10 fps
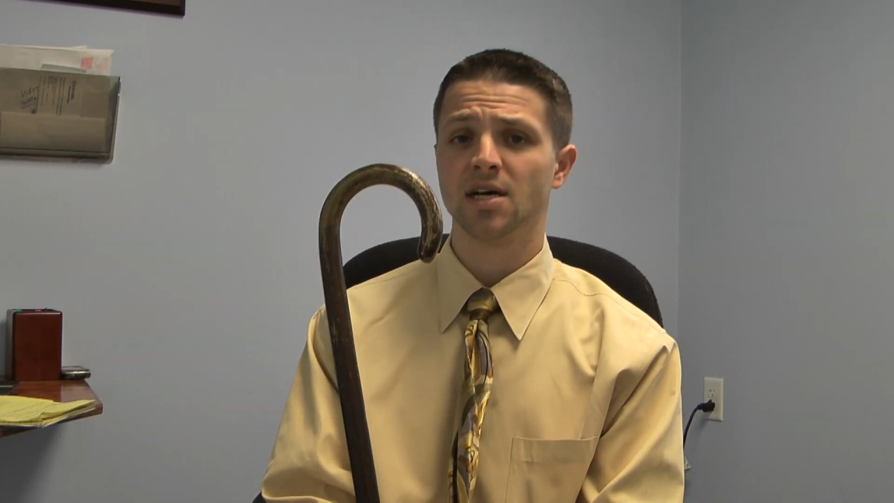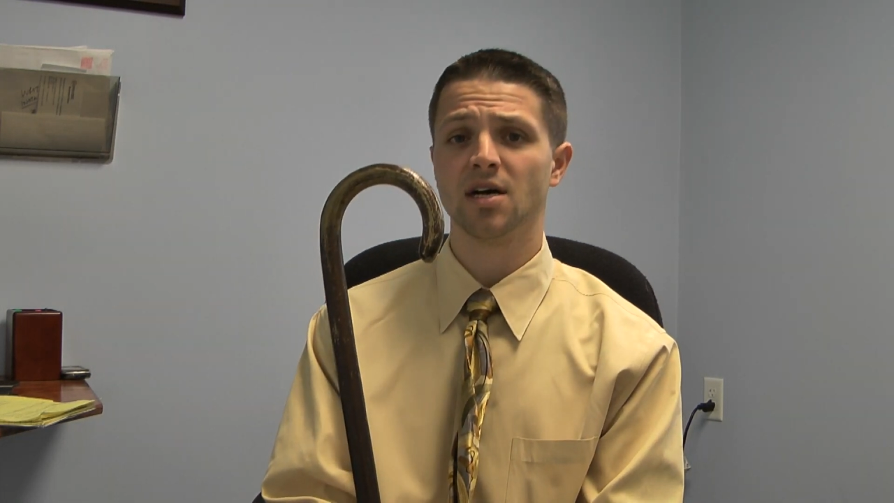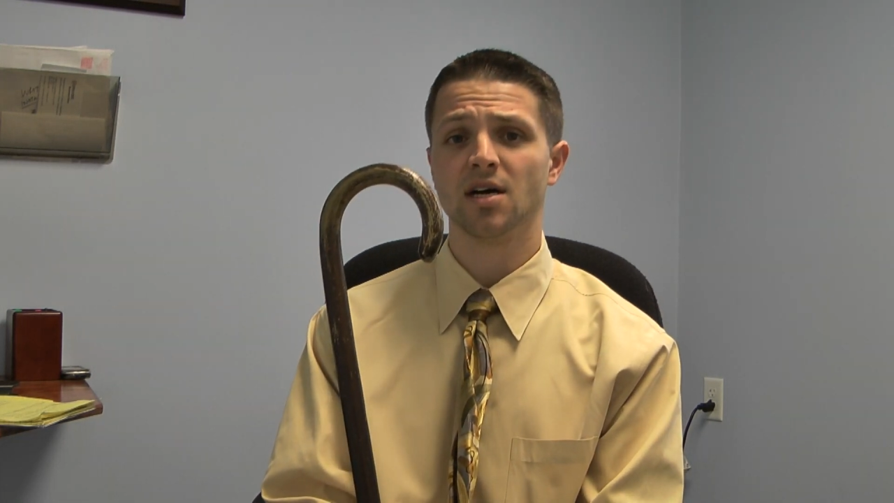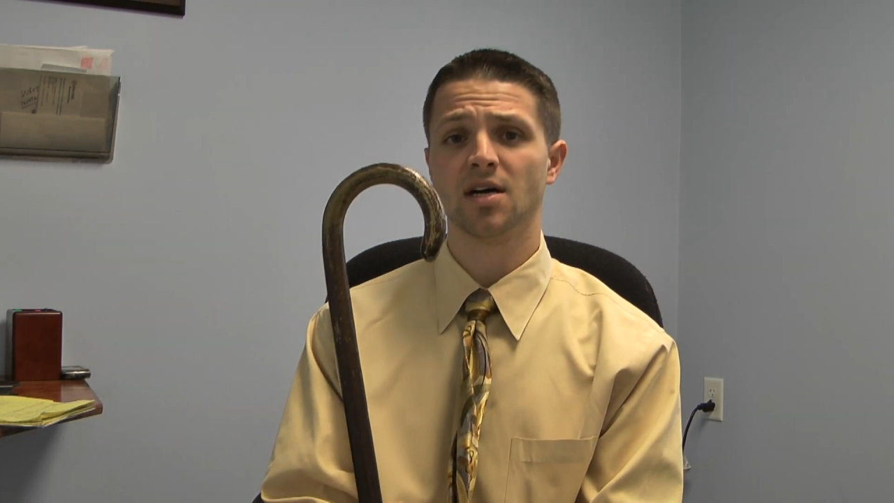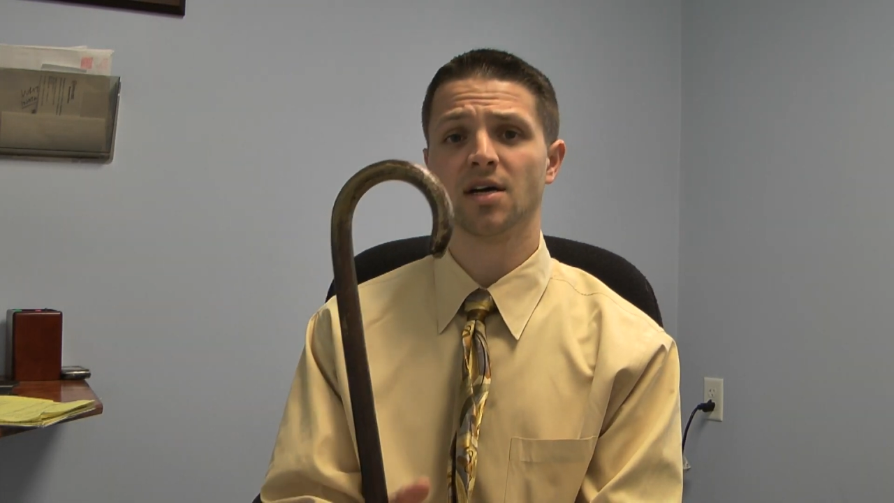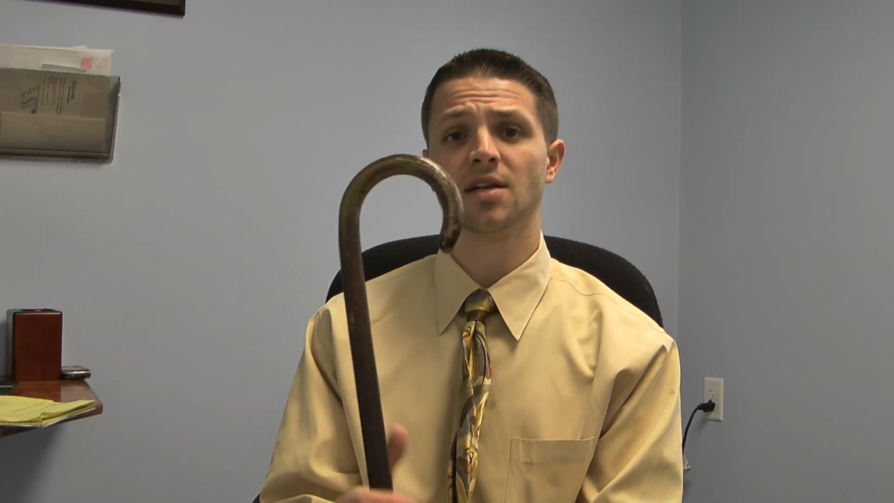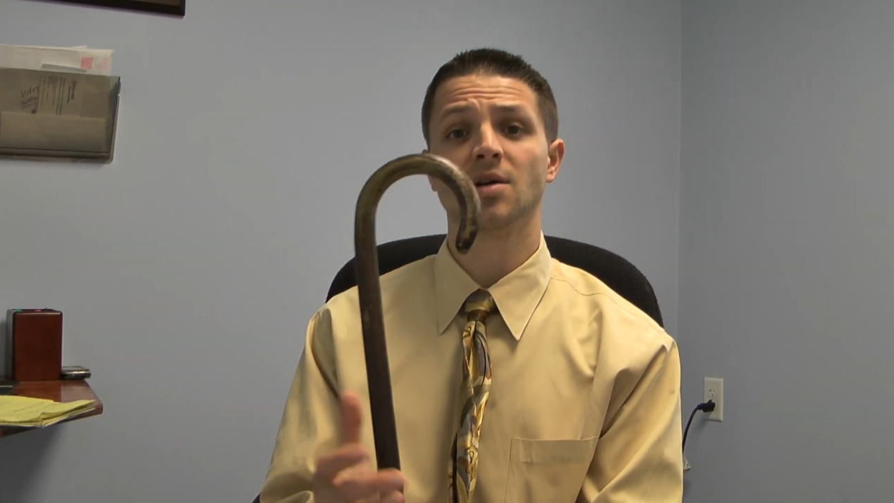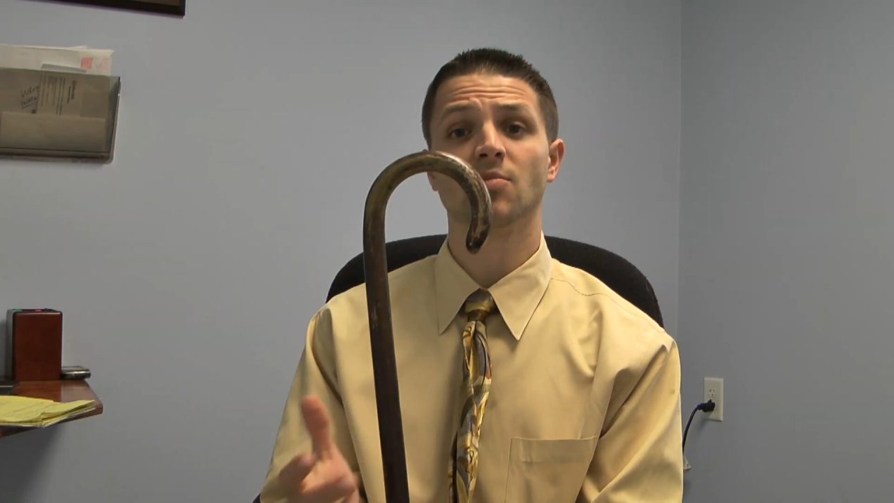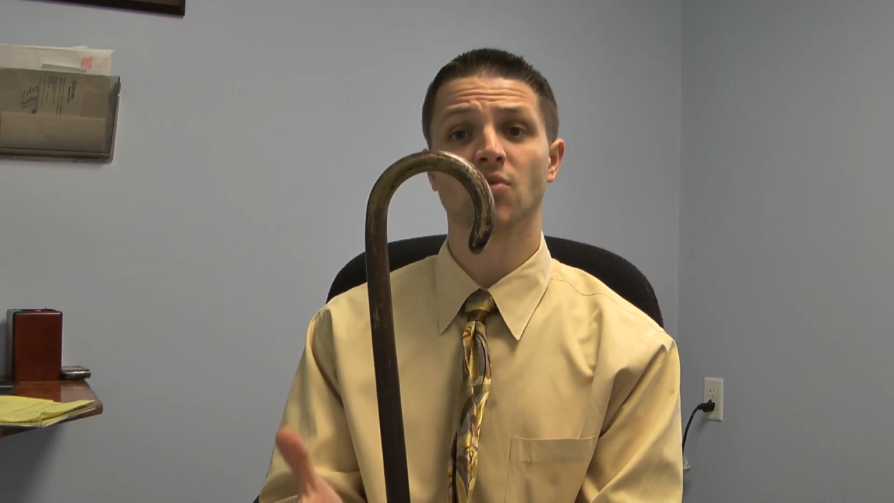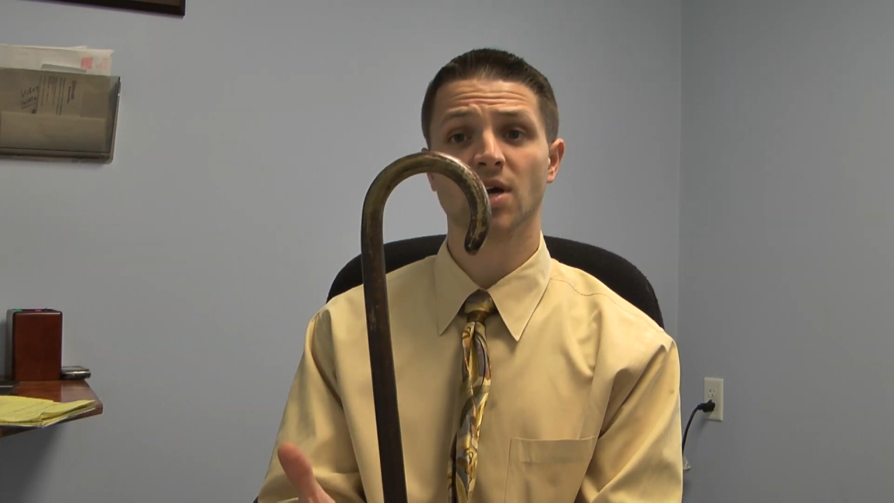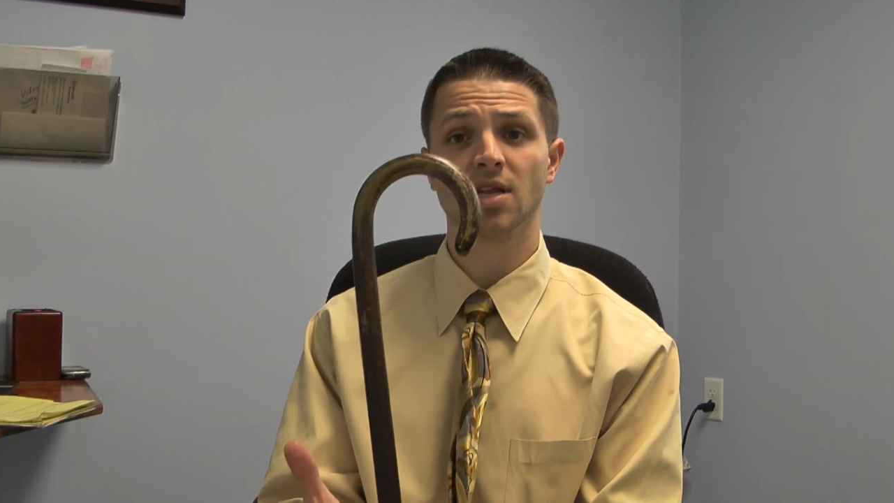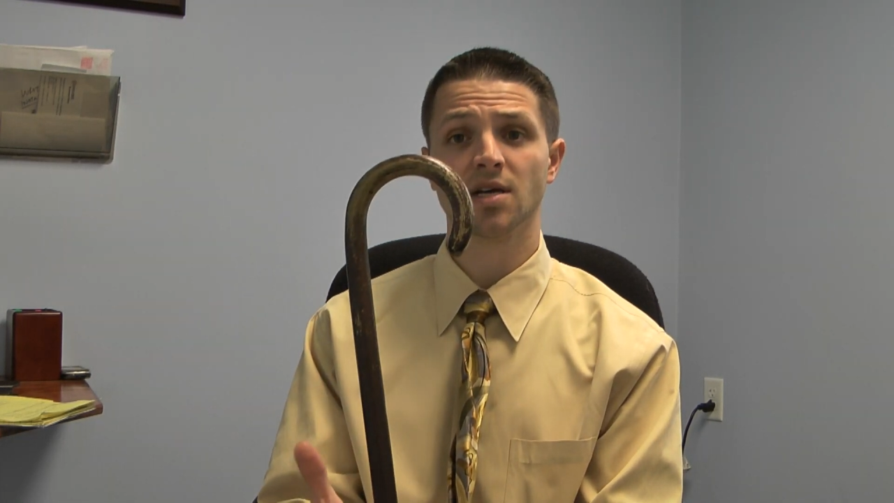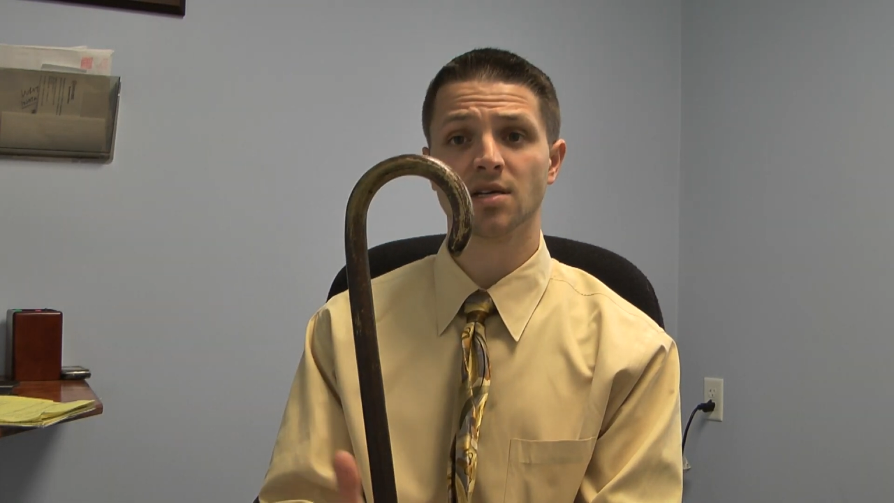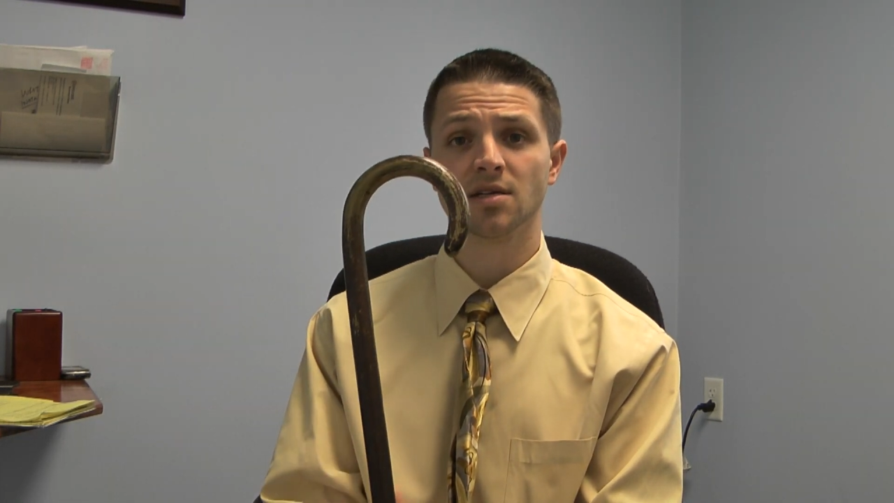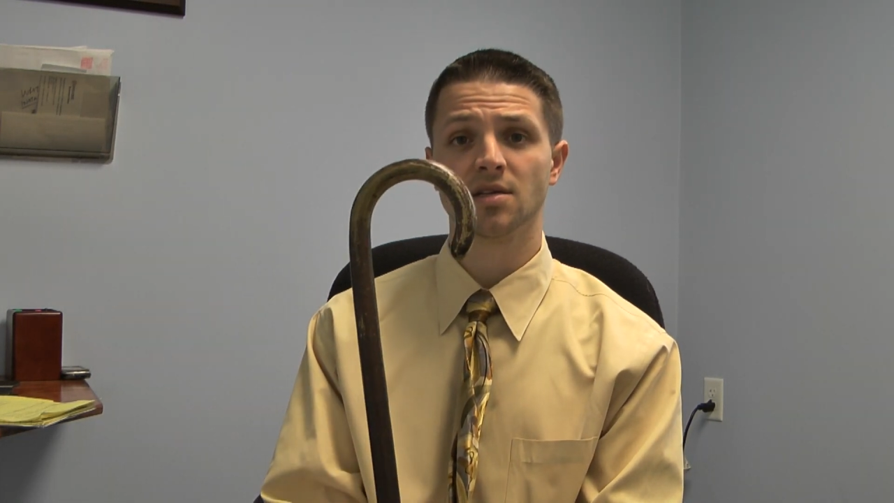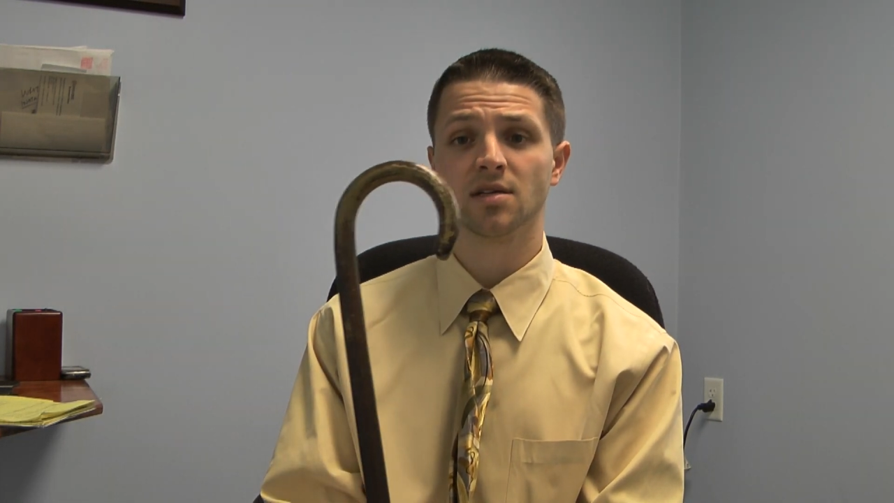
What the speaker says: an umbrella,